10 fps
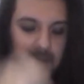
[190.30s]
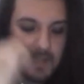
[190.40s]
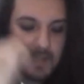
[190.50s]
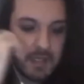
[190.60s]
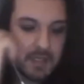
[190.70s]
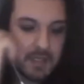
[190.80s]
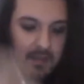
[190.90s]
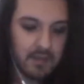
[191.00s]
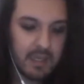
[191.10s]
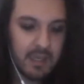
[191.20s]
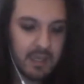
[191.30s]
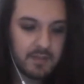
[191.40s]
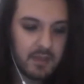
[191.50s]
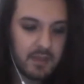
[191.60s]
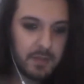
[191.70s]
basically, okay,
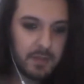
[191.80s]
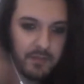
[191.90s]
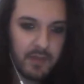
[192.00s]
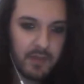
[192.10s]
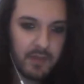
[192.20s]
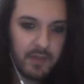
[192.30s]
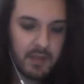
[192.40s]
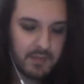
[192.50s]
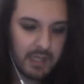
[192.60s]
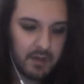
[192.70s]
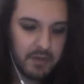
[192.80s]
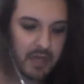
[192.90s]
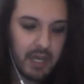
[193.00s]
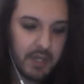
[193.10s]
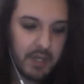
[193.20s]
it's going to be first out
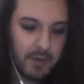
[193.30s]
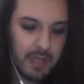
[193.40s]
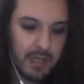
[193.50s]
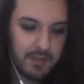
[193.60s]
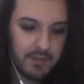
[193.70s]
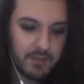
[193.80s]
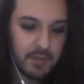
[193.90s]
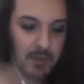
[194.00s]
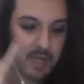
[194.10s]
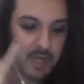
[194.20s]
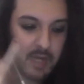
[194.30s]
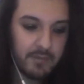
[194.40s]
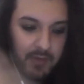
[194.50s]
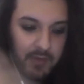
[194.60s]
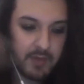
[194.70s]
on iOS, so
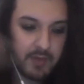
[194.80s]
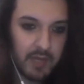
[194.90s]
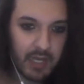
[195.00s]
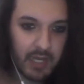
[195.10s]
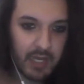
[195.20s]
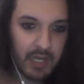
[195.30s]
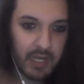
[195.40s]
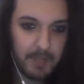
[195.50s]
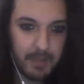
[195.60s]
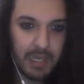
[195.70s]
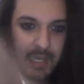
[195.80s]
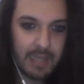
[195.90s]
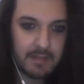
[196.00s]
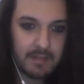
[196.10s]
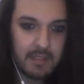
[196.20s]
iPhone, iPad.